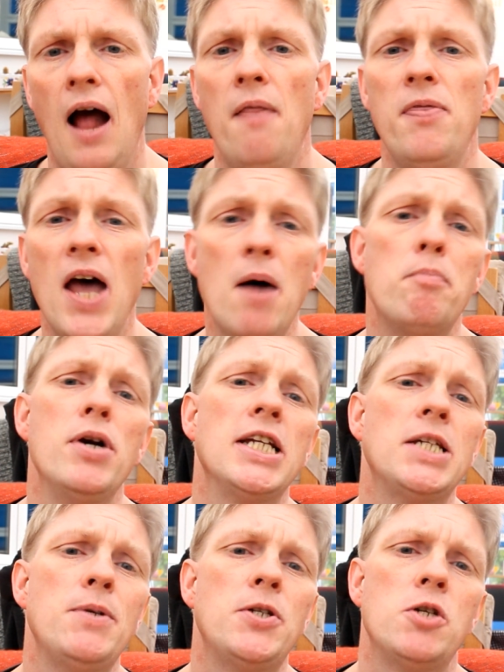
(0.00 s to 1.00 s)
And that
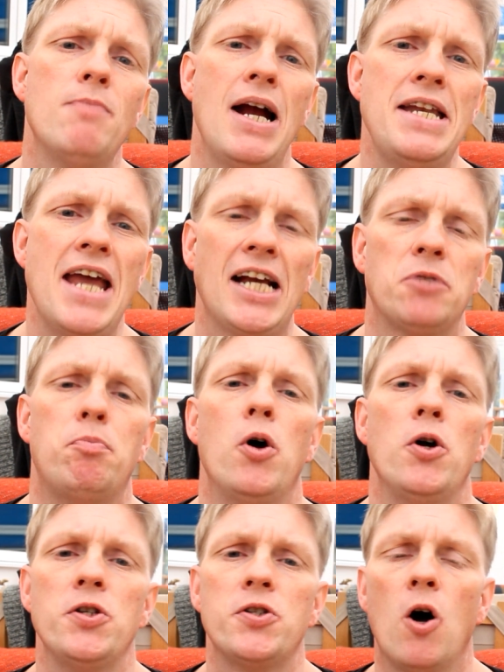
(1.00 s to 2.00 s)
brings me to my next
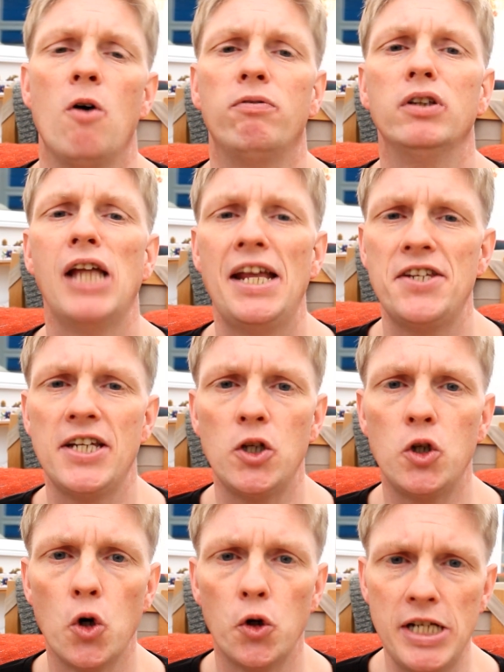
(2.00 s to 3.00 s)
point of letting
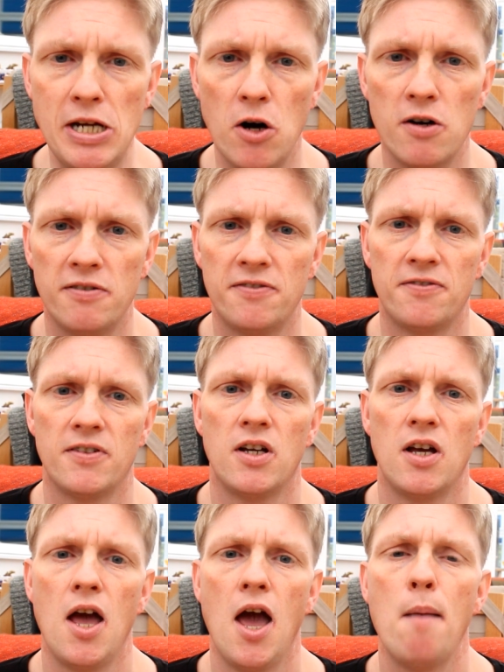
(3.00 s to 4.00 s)
good enough
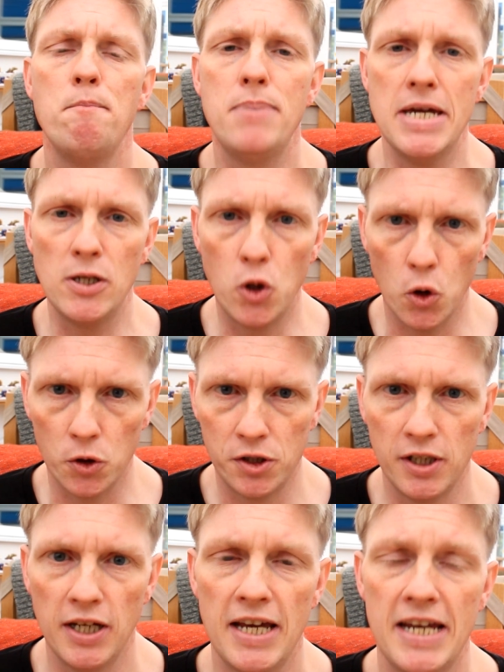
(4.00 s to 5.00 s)
be good
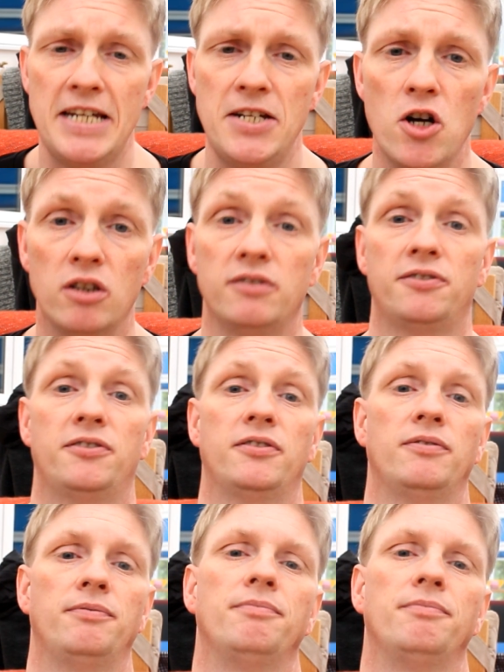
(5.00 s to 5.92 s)
enough.